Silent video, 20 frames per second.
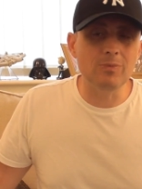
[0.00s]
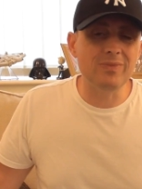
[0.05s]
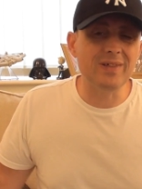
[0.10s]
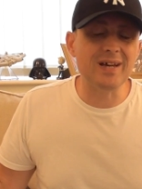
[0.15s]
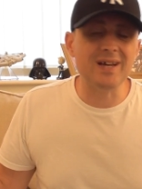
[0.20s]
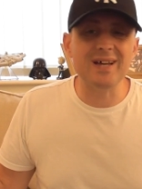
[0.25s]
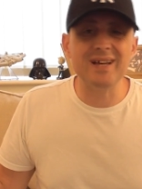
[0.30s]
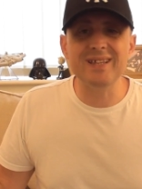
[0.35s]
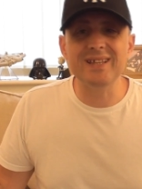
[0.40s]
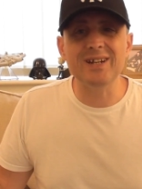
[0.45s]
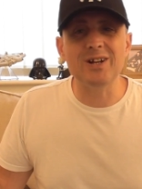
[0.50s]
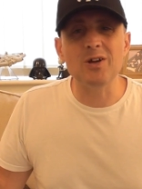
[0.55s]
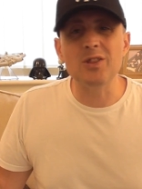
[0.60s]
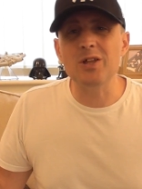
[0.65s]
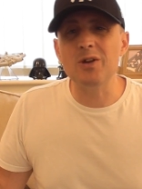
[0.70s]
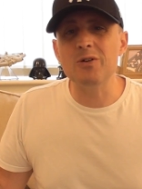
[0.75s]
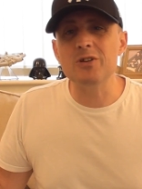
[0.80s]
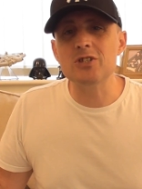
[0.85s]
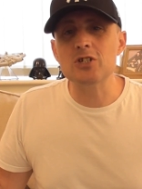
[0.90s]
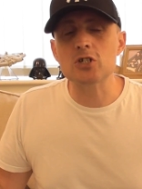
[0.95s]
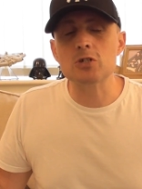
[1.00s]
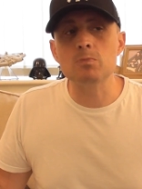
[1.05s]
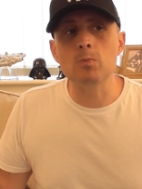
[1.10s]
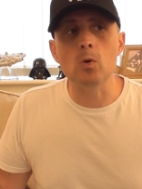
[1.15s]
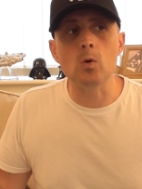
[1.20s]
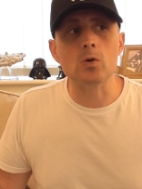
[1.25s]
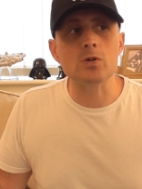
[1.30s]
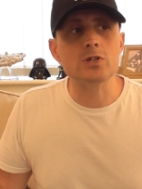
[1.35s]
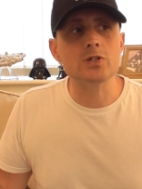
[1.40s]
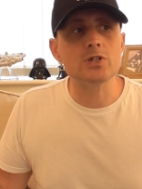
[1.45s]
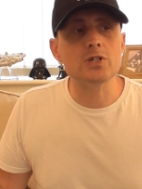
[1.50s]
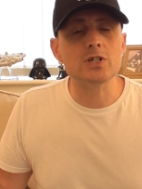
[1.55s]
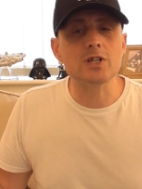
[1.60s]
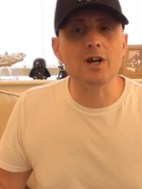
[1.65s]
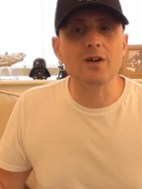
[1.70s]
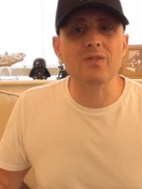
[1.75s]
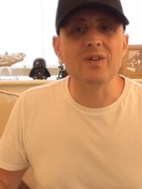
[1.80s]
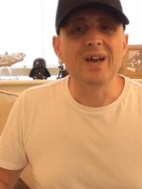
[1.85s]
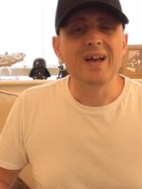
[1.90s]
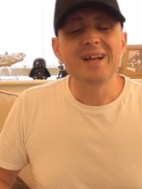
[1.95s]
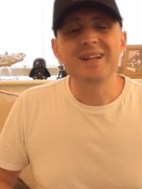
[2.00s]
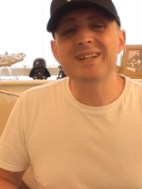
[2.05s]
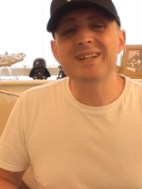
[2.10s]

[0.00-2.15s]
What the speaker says: That, you know, they're into sports and stuff.